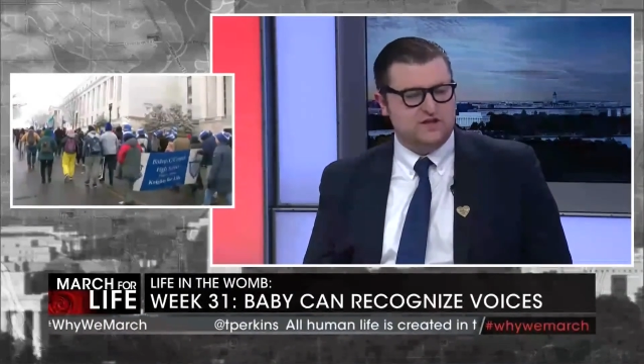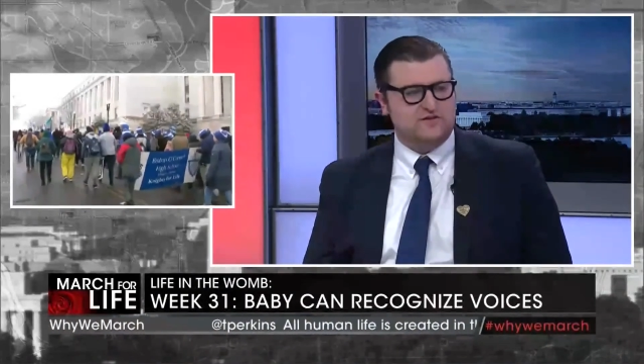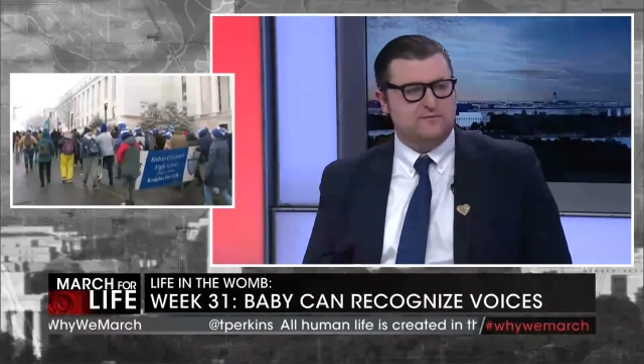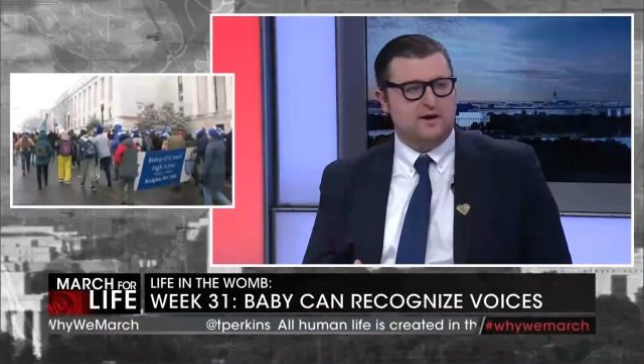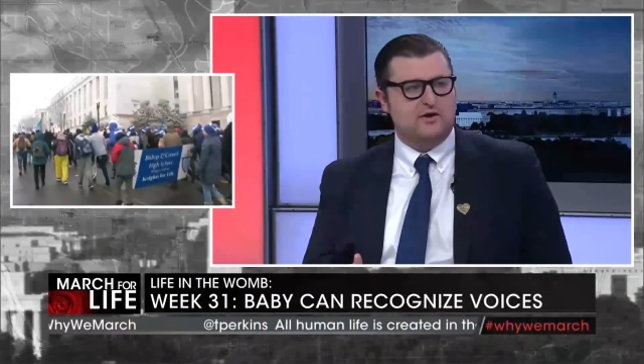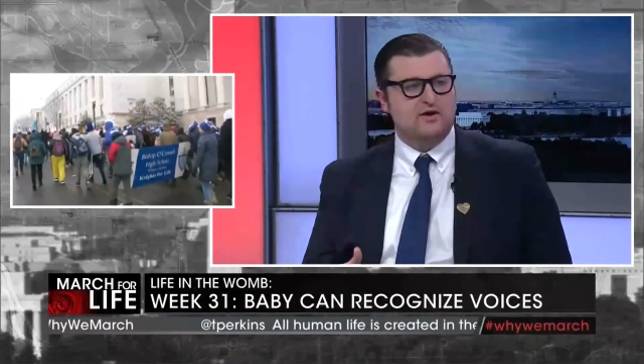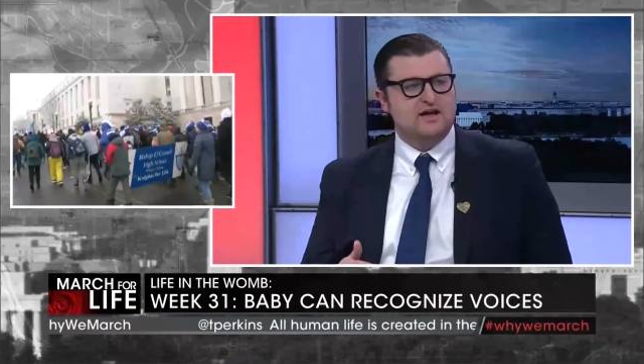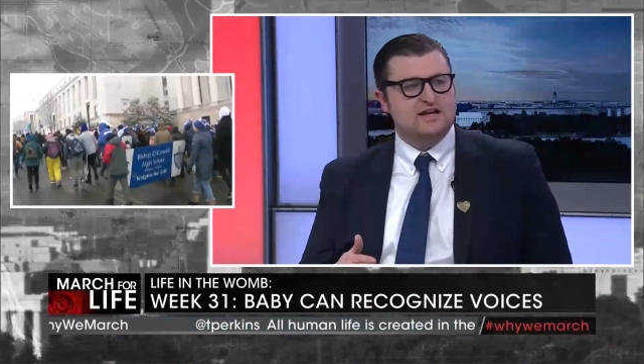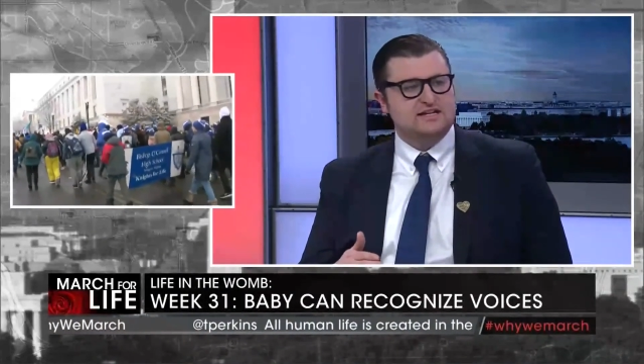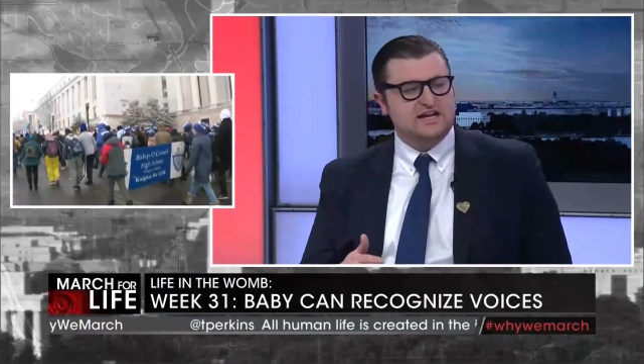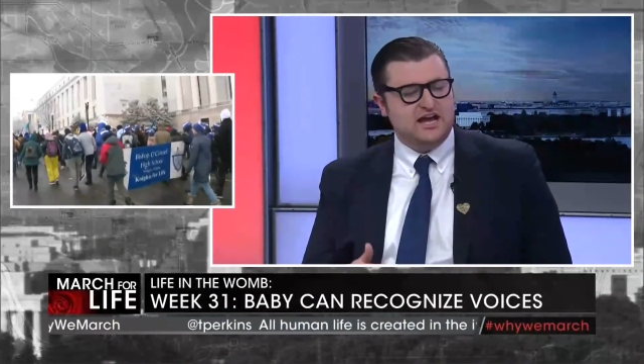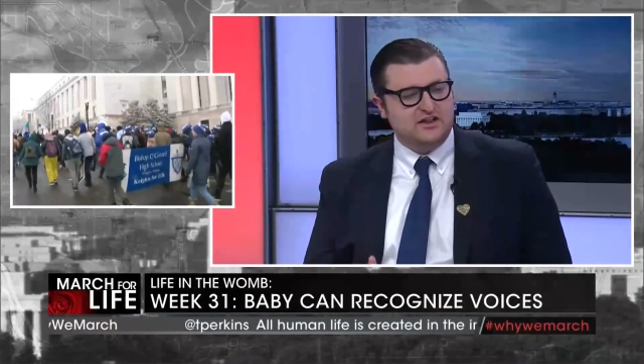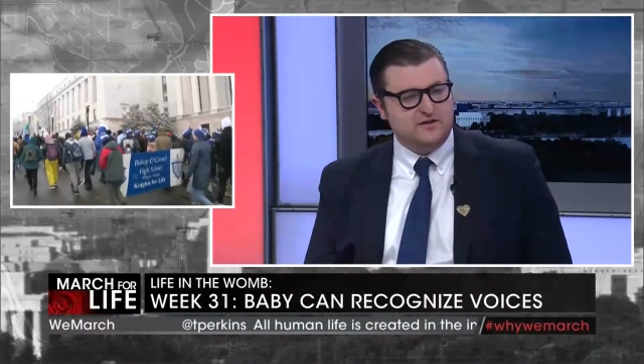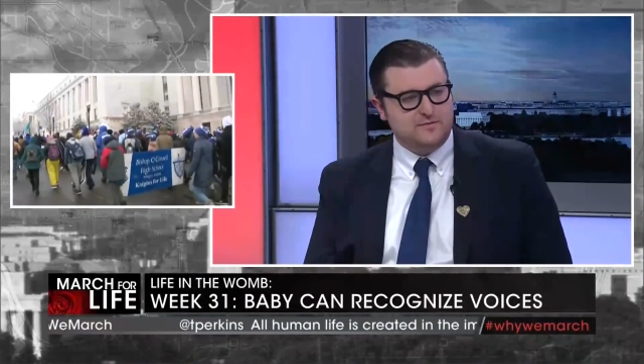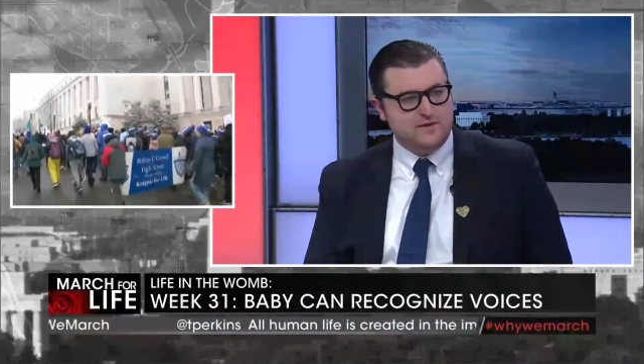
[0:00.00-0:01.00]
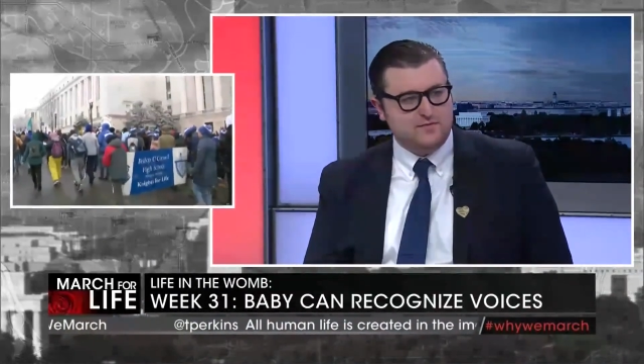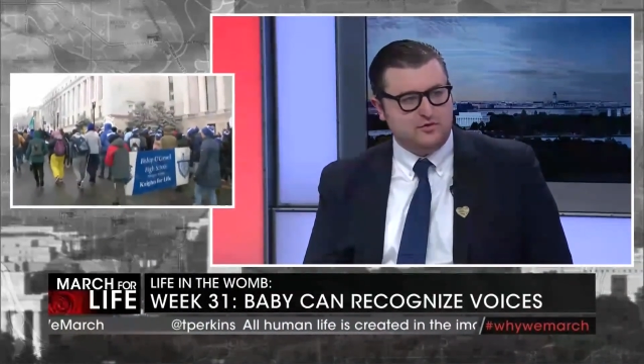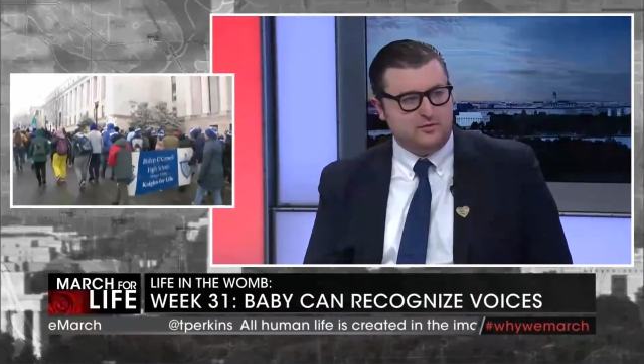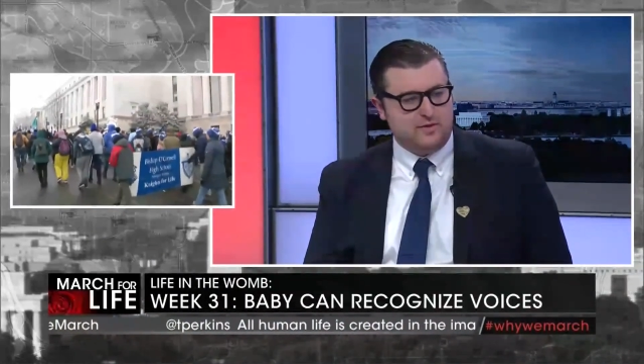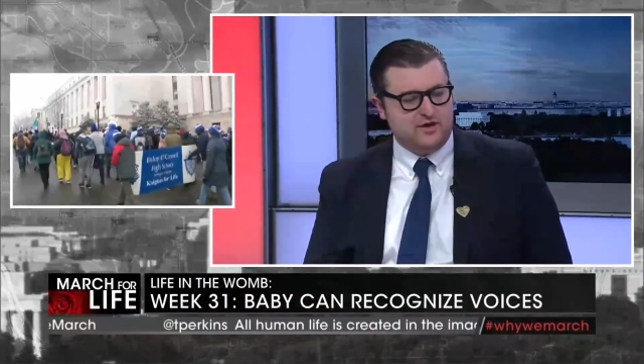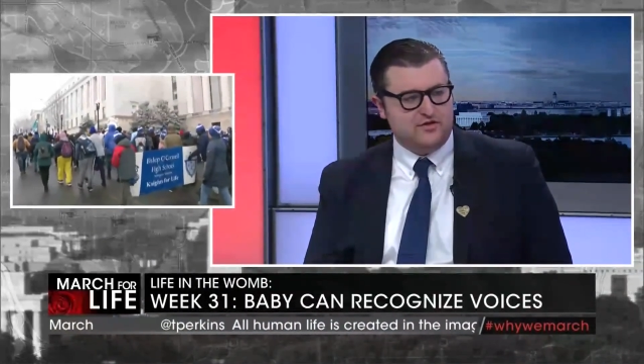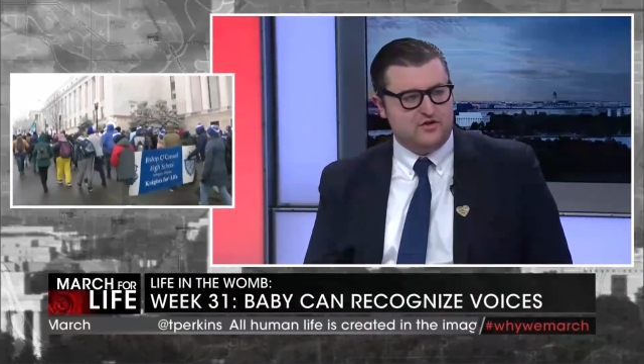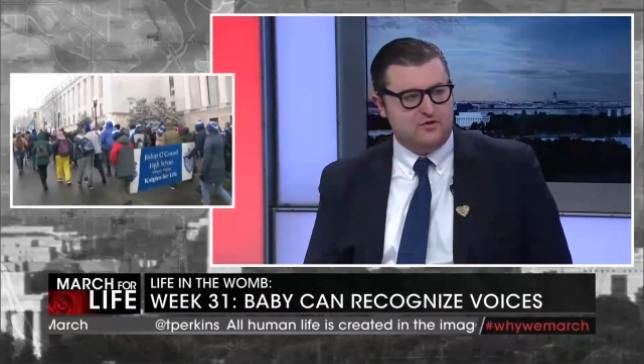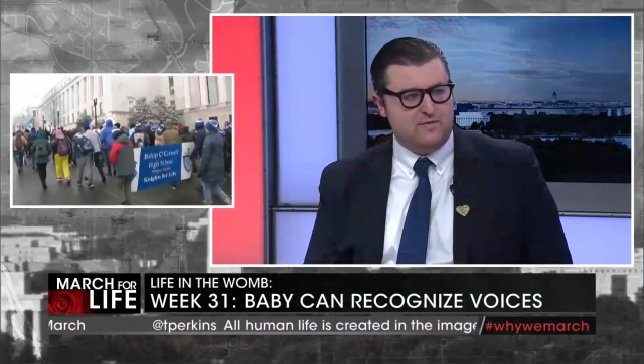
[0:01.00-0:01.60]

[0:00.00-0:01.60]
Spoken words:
It's about telling people about the